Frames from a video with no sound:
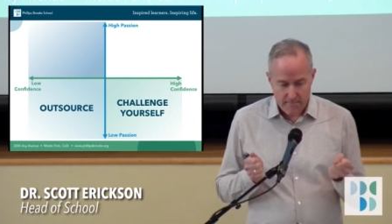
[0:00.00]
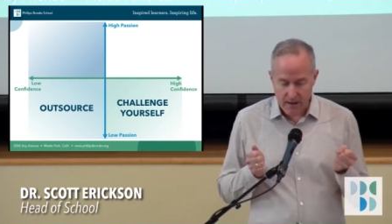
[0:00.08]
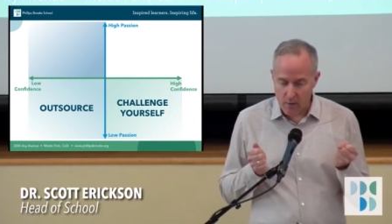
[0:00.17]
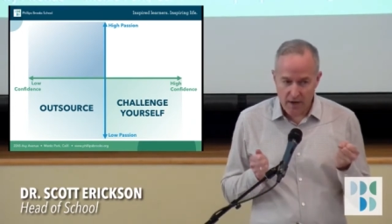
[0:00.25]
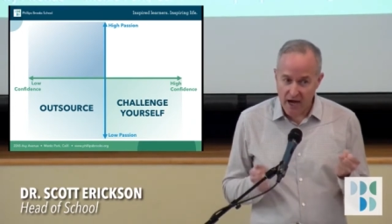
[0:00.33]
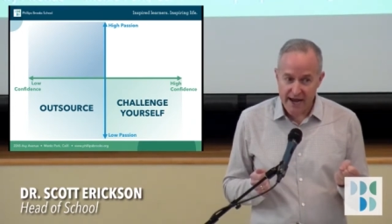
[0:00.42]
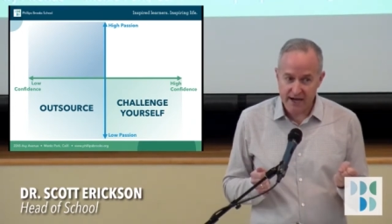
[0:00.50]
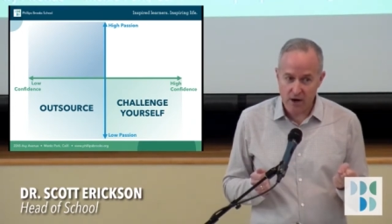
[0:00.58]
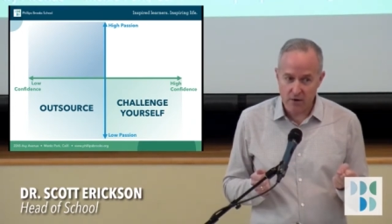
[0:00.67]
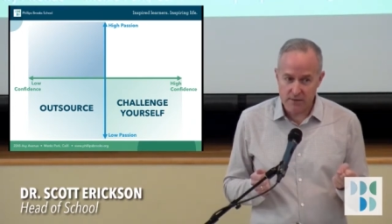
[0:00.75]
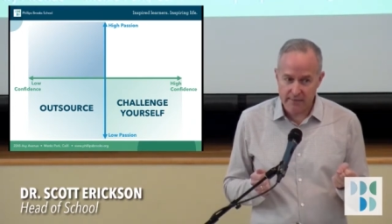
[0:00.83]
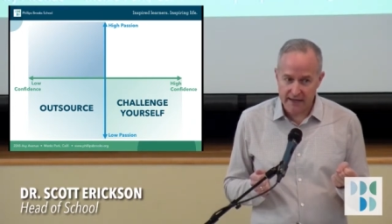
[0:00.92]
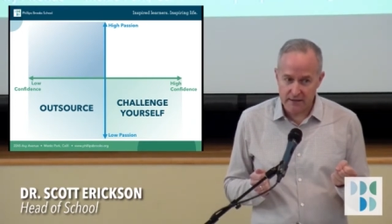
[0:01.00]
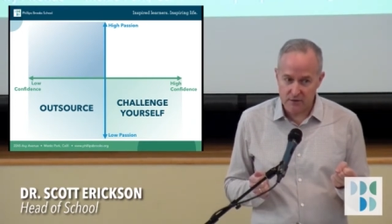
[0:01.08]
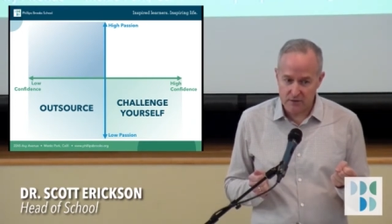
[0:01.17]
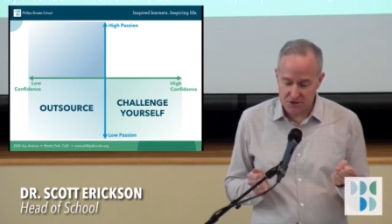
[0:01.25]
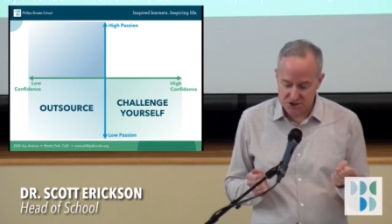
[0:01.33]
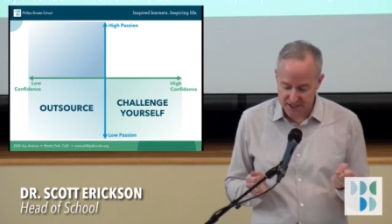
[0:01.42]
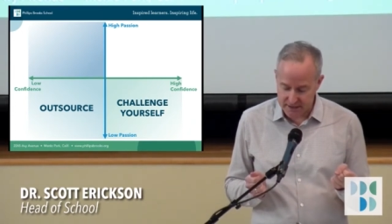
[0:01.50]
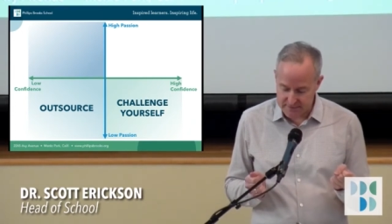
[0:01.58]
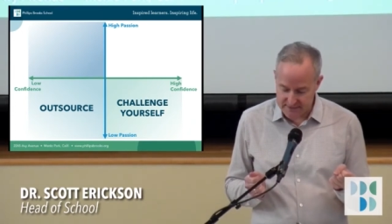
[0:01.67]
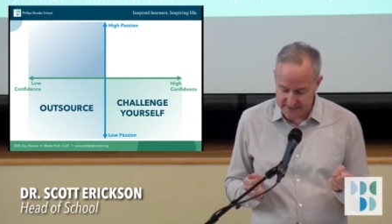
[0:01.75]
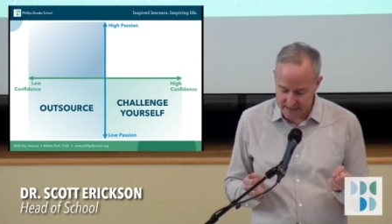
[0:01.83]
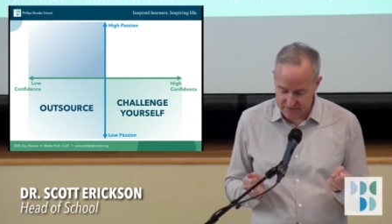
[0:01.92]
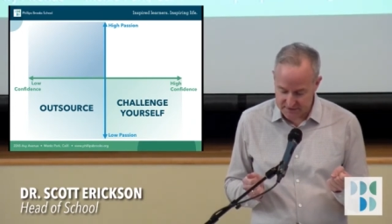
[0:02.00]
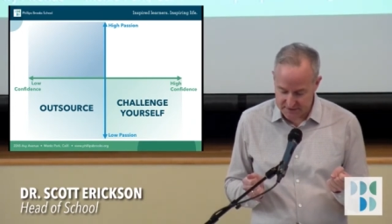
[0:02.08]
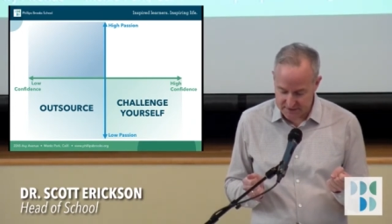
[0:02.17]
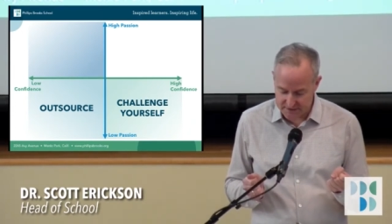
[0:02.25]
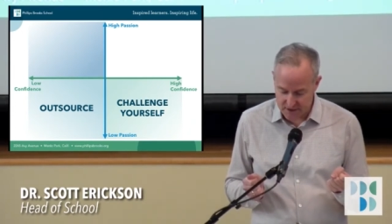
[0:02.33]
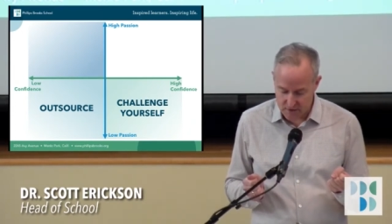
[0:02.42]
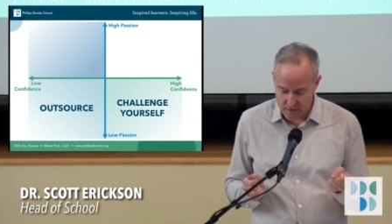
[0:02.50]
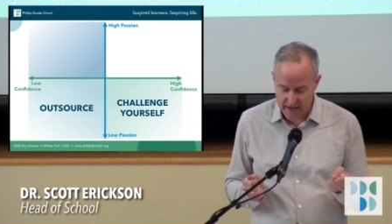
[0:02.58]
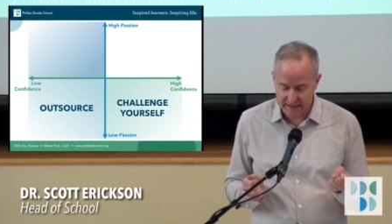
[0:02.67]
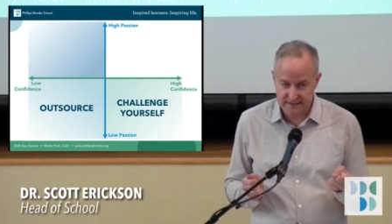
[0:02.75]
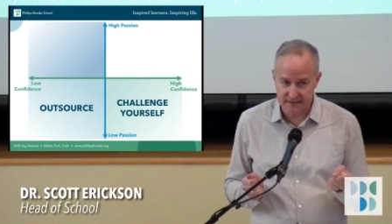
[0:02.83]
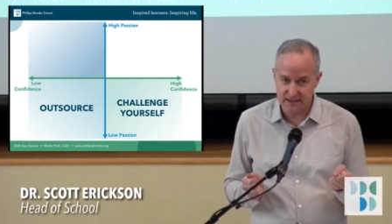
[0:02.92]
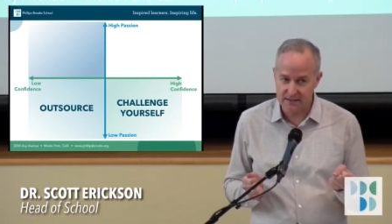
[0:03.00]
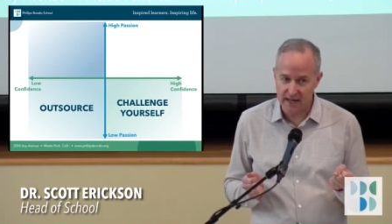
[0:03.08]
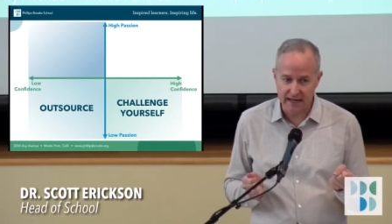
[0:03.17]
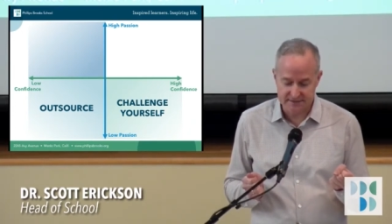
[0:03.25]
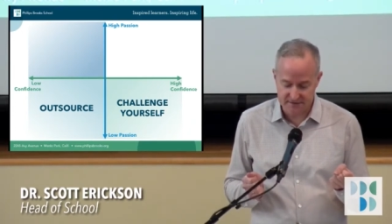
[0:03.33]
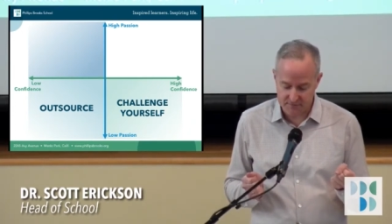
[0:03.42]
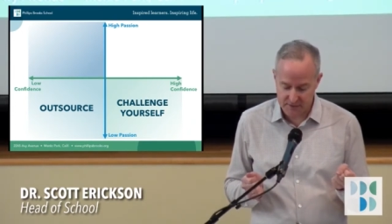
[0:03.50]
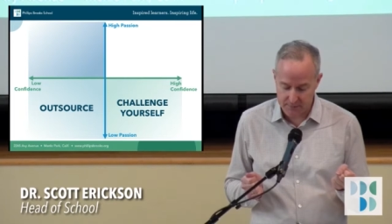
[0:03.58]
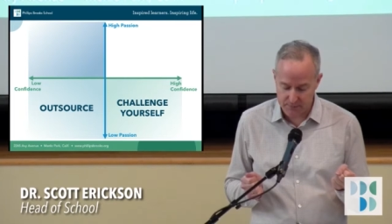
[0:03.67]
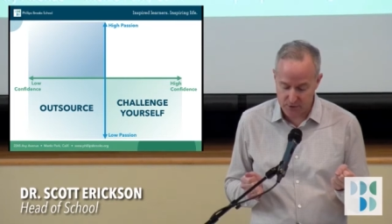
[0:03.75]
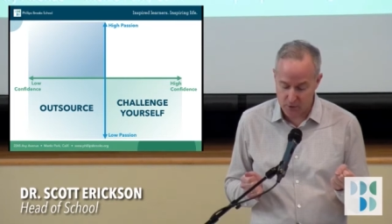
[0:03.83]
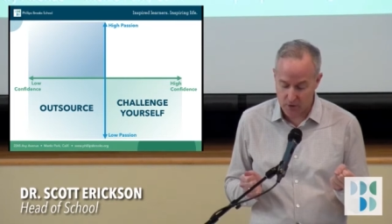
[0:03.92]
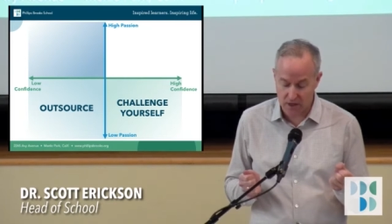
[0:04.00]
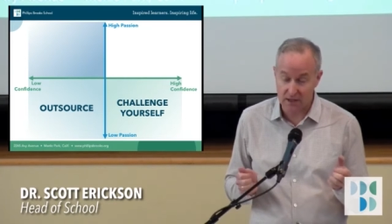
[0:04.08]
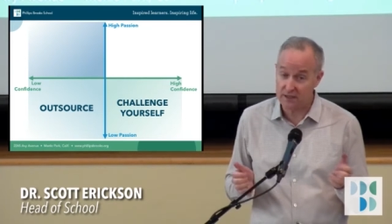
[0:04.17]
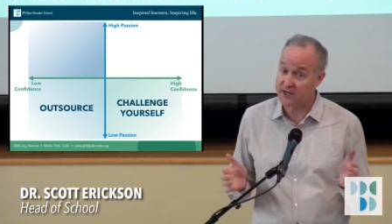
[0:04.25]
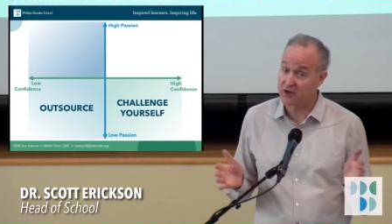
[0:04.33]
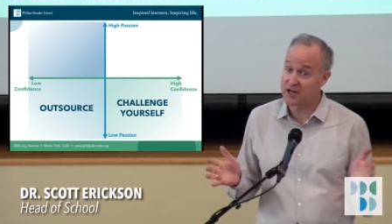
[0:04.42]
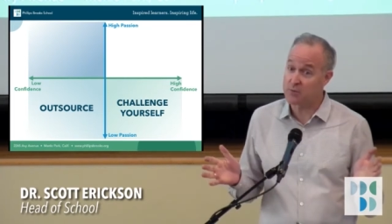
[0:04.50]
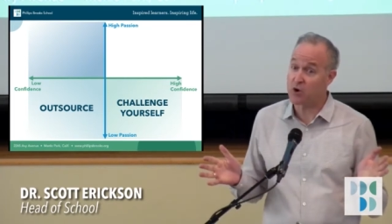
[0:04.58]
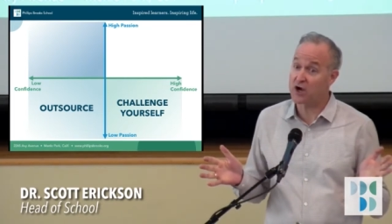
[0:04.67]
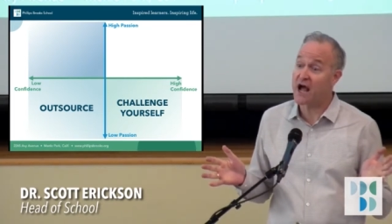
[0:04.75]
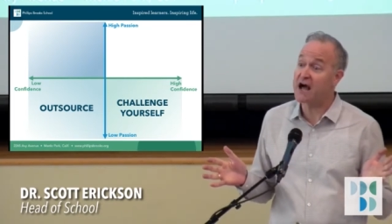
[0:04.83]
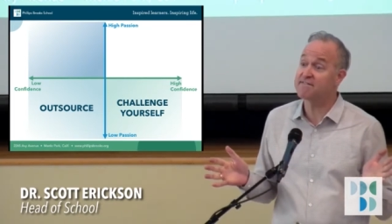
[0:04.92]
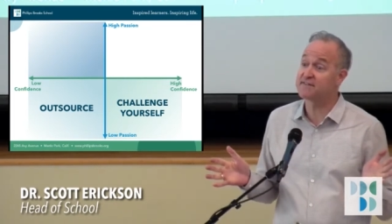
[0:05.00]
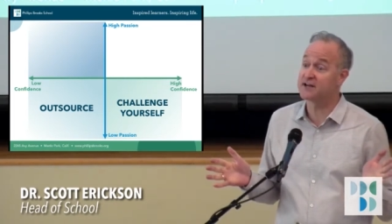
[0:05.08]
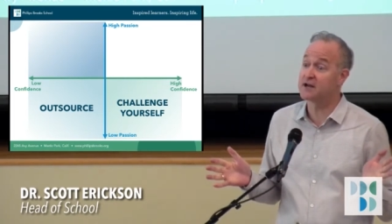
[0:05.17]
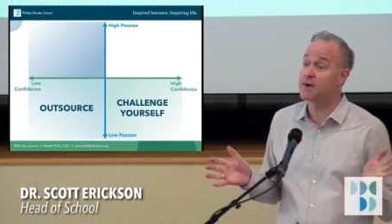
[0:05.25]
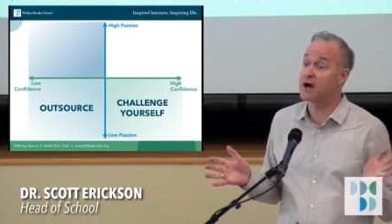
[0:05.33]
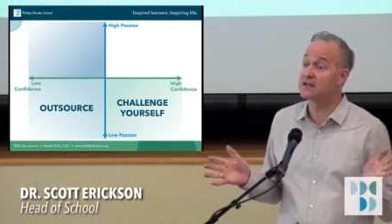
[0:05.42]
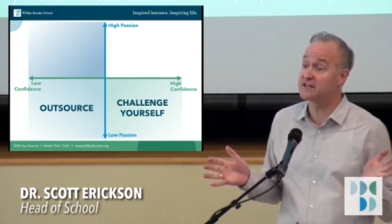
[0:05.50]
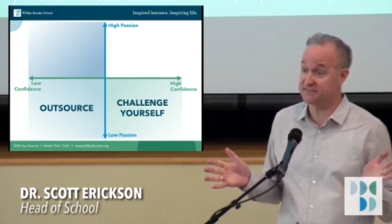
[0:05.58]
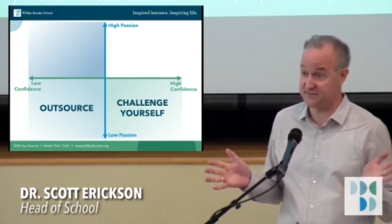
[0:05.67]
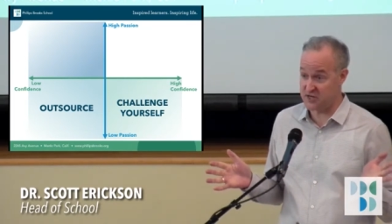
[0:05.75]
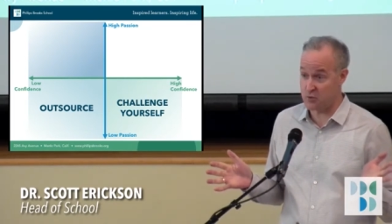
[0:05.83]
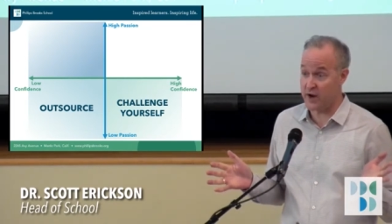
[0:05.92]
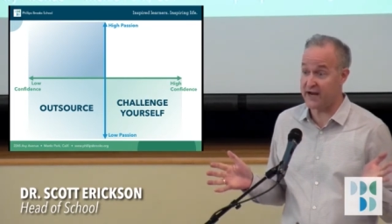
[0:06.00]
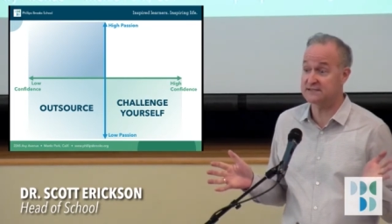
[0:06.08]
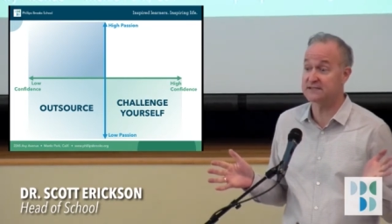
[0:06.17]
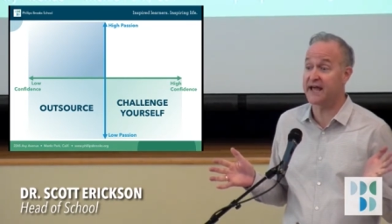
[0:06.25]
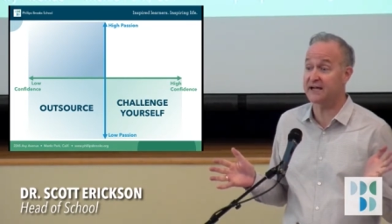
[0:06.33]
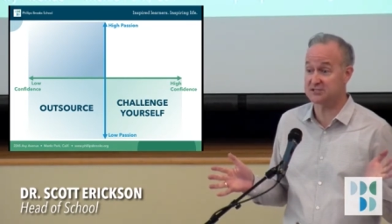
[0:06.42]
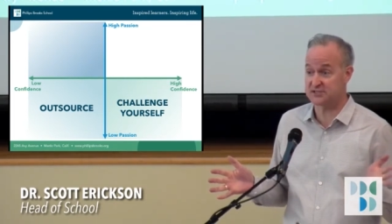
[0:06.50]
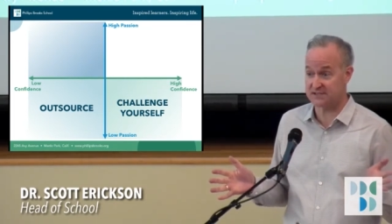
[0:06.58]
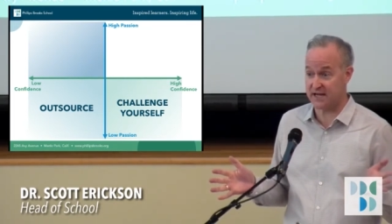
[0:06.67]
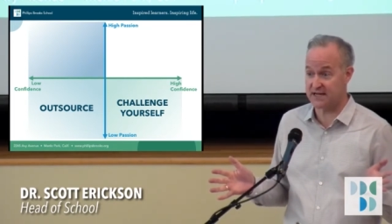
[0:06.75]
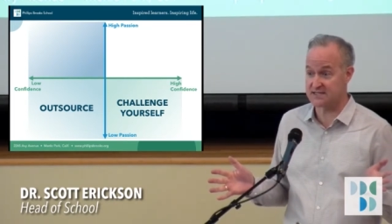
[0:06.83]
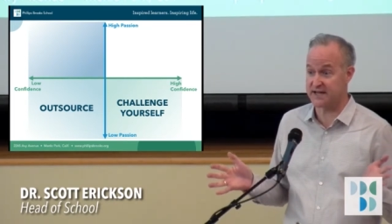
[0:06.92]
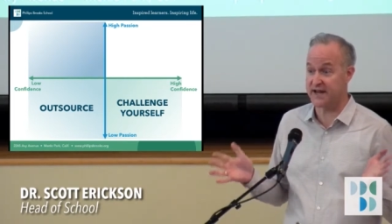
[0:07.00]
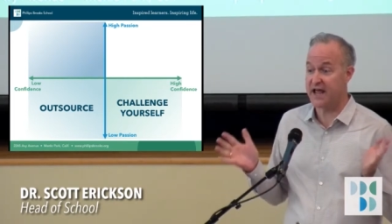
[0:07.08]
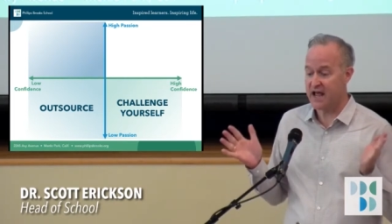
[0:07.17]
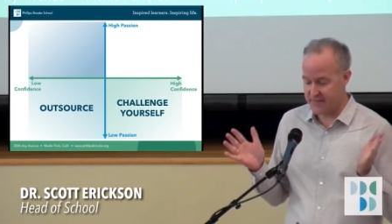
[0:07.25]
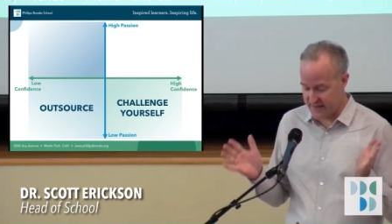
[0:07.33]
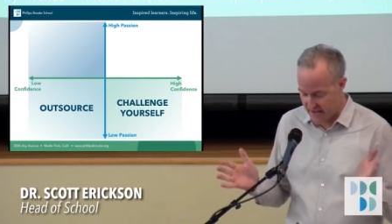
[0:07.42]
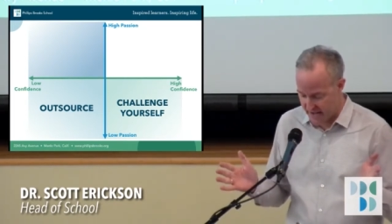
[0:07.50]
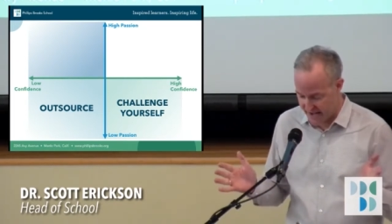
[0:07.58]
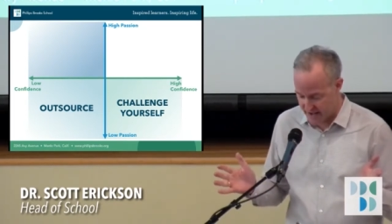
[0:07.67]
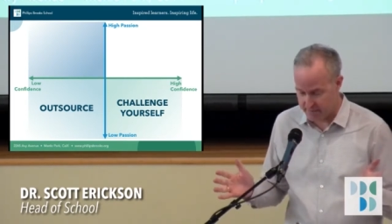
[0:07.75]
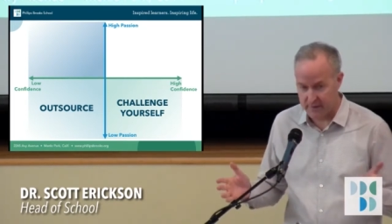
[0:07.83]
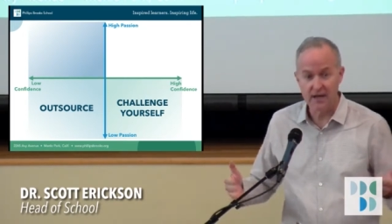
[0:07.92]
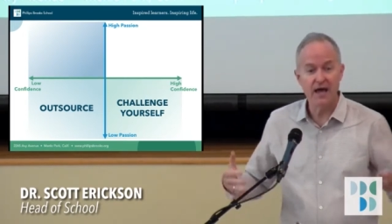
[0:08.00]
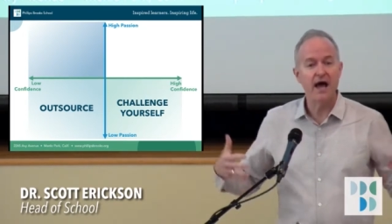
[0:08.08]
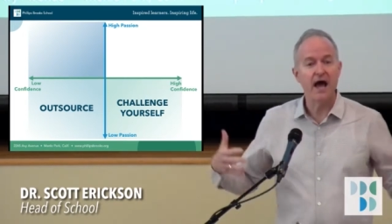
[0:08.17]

But when I go to my local gym in San Francisco, I see lots of people who are clearly more confident about lifting weights and exercising than I am.